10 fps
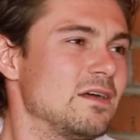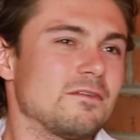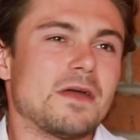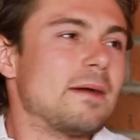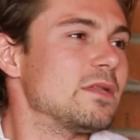
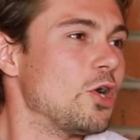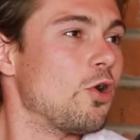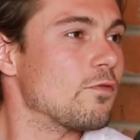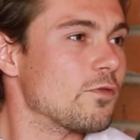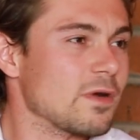family
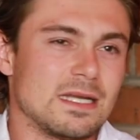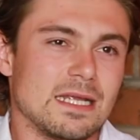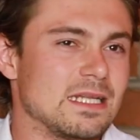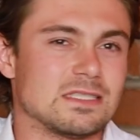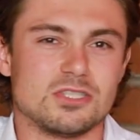over and
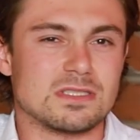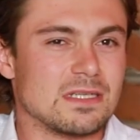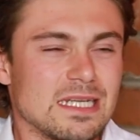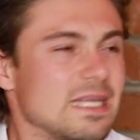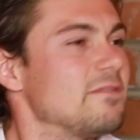it's just
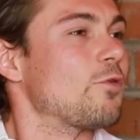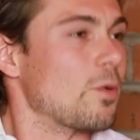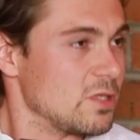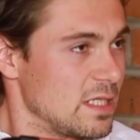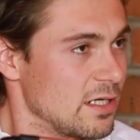an
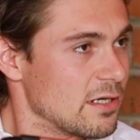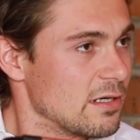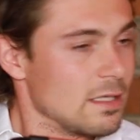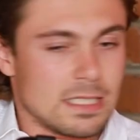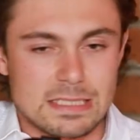informal
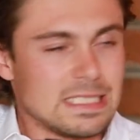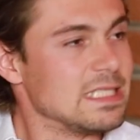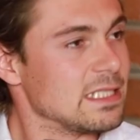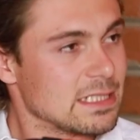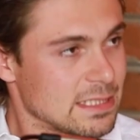dinner, it's
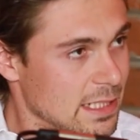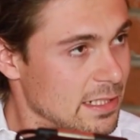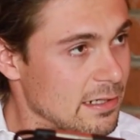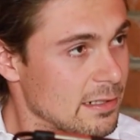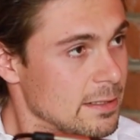easy to sit
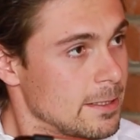here.